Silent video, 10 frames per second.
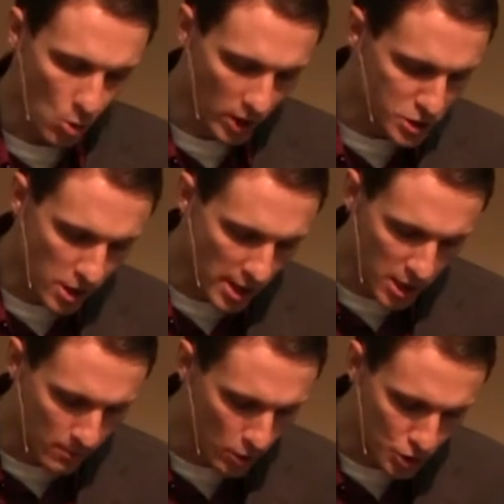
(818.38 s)
You know, you watch a
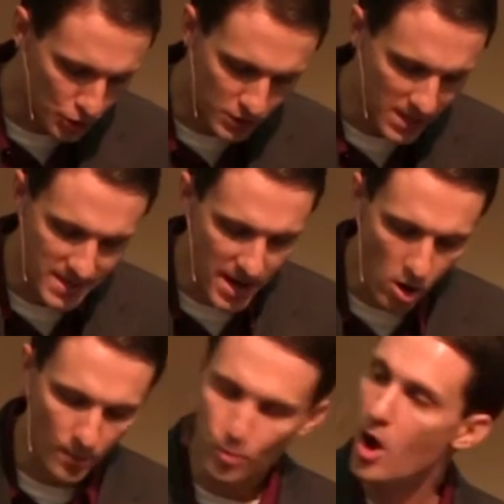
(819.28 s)
lot of commercials, and
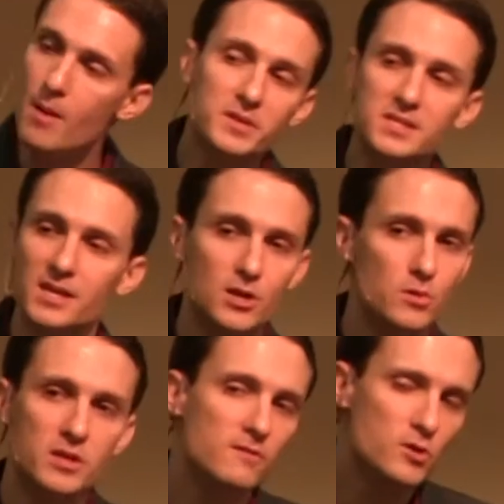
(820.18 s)
they aren't promising
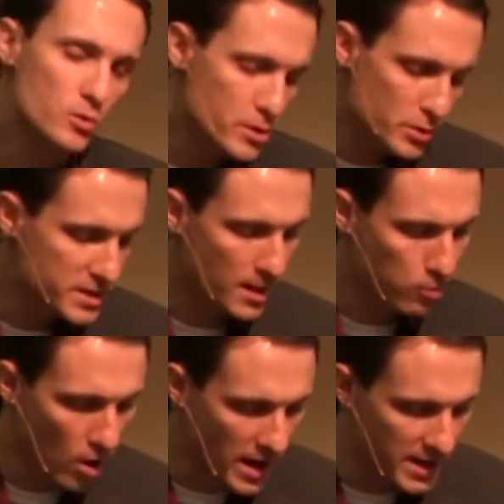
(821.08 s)
you that if you use
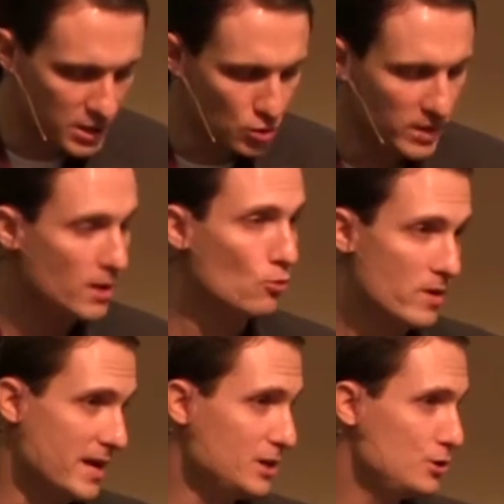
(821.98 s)
their product, you'll get
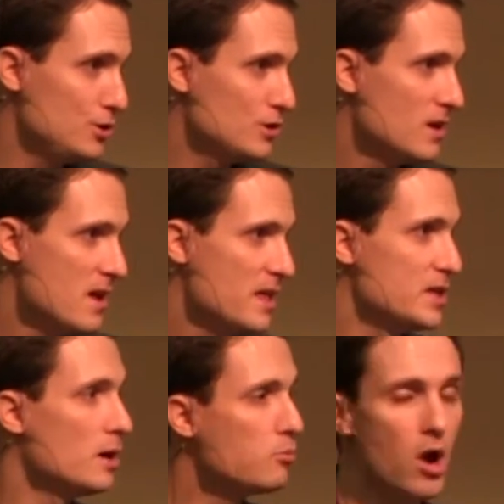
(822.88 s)
rich.
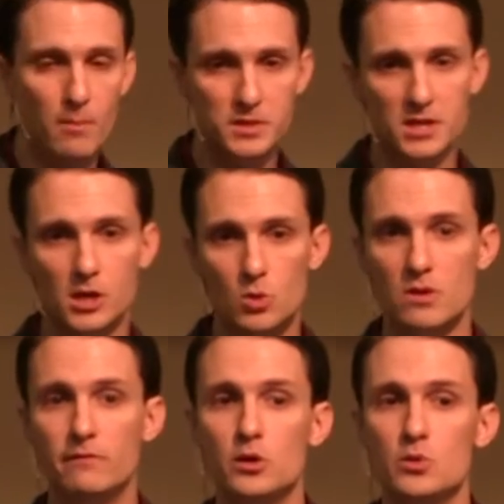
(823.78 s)
They're promising
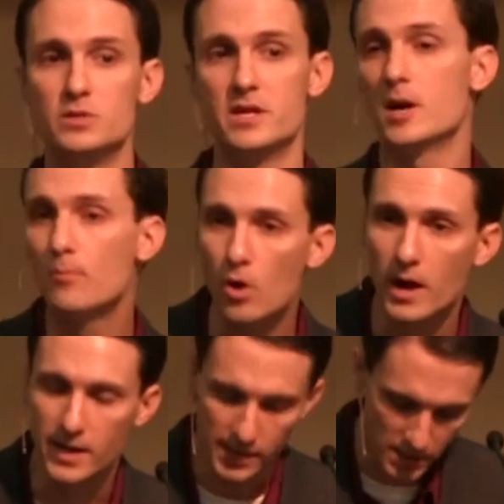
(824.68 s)
you if you use their
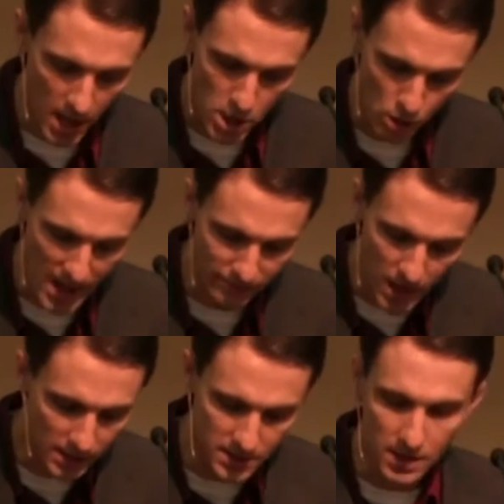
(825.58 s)
product, you'll
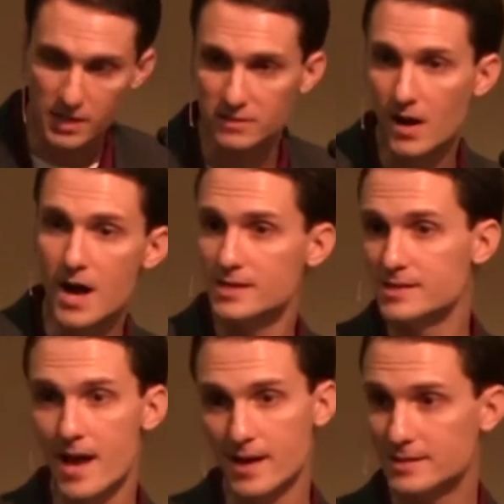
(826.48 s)
have lots and lots of
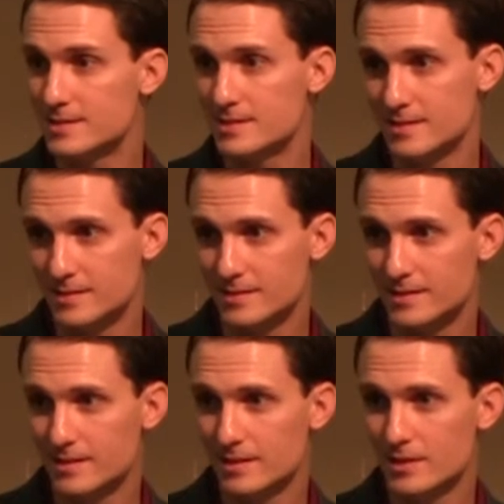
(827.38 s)
hot sex.
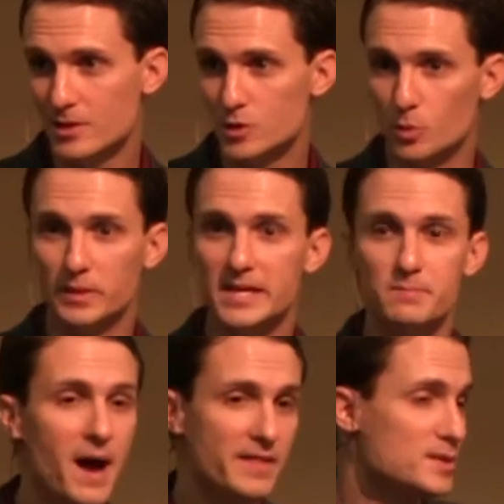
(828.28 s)
So
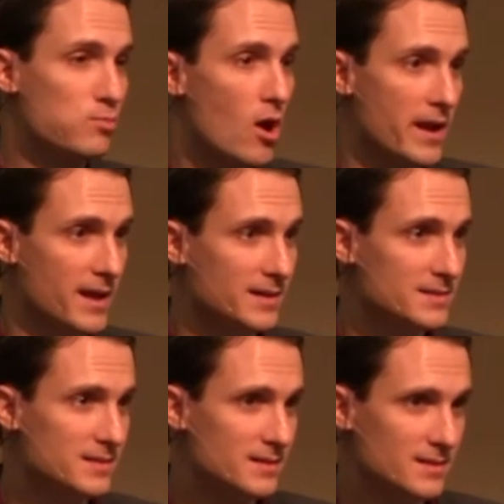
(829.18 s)
please buy this
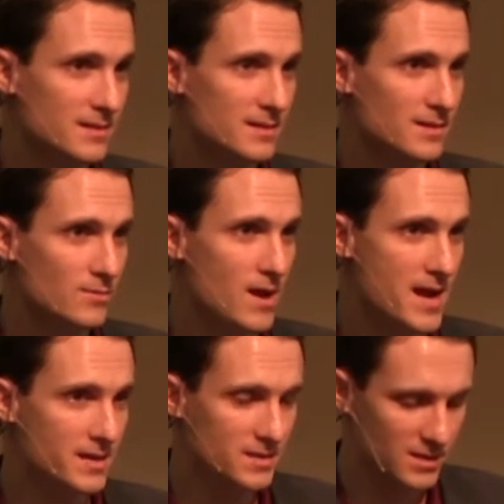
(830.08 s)
product,
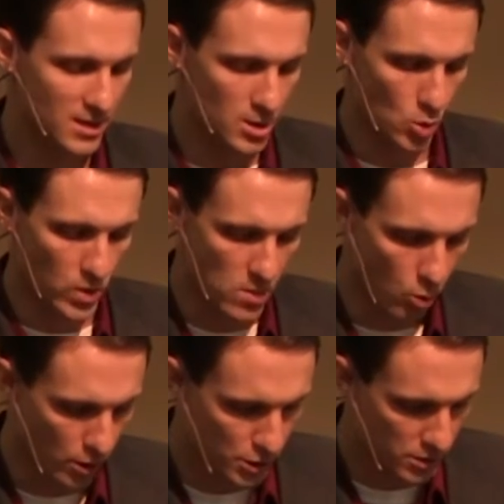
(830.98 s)
right?
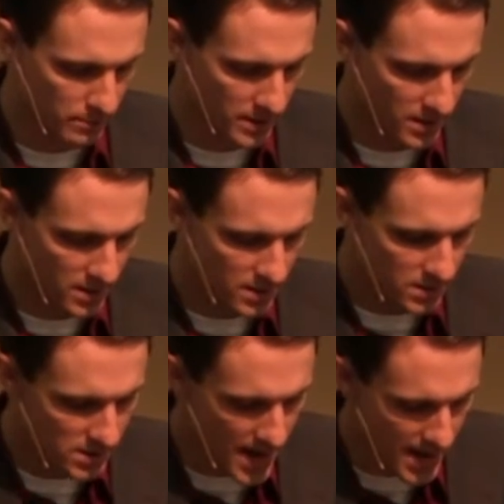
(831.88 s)
We worship
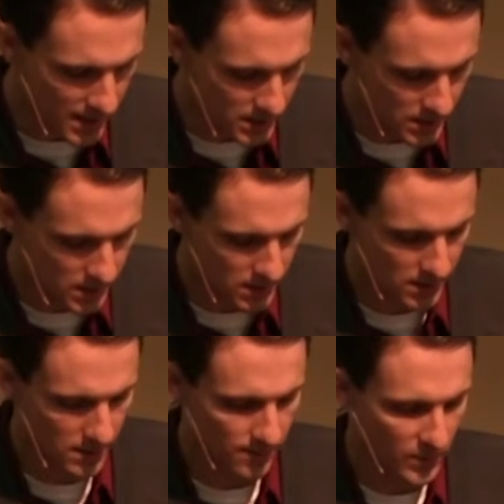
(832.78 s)
sex.